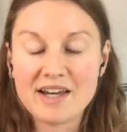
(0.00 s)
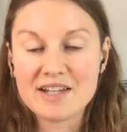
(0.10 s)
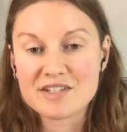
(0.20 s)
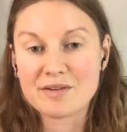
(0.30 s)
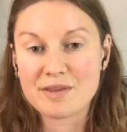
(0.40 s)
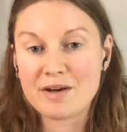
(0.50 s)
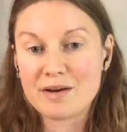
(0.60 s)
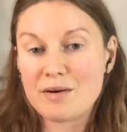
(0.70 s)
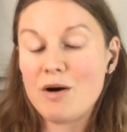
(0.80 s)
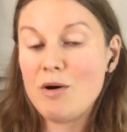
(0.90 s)
And so, the
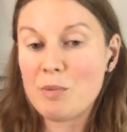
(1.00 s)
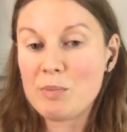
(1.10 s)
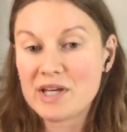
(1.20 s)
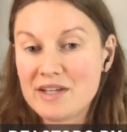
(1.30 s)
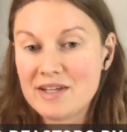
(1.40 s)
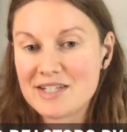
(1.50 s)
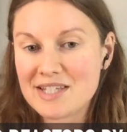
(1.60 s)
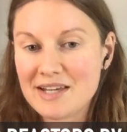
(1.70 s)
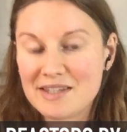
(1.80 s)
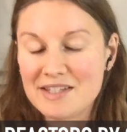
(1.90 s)
hope is
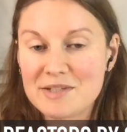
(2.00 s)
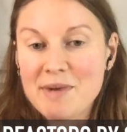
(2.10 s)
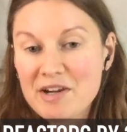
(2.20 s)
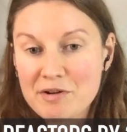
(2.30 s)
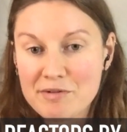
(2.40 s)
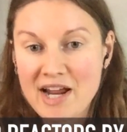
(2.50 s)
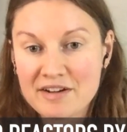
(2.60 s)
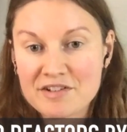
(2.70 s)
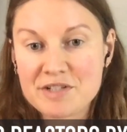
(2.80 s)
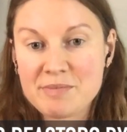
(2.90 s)
that these
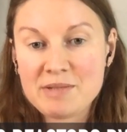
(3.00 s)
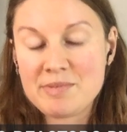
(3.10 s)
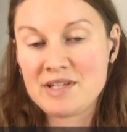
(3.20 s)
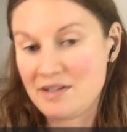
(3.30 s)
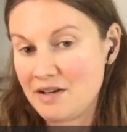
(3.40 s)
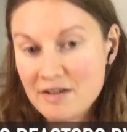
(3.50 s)
microreactors might be